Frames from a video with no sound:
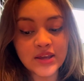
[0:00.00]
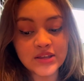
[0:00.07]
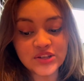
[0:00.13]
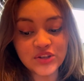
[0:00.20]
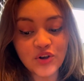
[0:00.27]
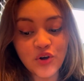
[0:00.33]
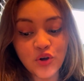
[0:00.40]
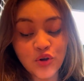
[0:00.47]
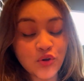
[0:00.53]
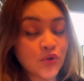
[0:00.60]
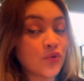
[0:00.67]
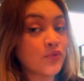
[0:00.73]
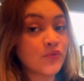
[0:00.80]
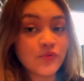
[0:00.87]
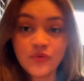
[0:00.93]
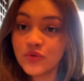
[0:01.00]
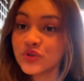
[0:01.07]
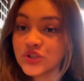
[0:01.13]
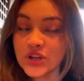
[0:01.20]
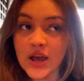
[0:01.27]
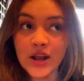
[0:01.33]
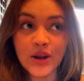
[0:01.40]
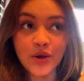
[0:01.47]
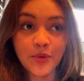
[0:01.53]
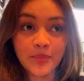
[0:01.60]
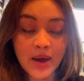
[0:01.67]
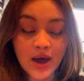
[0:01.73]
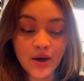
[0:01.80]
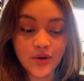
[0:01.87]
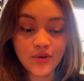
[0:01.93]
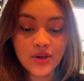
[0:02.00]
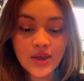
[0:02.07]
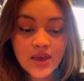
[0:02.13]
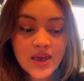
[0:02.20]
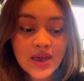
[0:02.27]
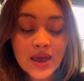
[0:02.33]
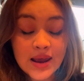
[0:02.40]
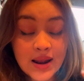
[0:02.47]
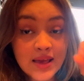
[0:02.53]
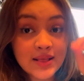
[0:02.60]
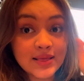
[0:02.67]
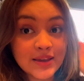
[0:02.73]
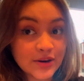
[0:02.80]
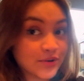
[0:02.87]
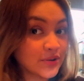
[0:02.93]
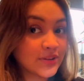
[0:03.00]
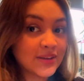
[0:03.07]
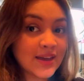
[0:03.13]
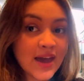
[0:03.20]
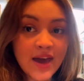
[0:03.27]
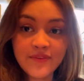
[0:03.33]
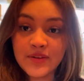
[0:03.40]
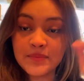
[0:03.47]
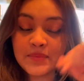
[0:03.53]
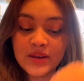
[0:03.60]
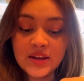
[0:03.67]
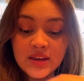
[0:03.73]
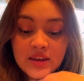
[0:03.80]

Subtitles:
It's called Kung Fu Xiaolong Bao. And I literally haven't been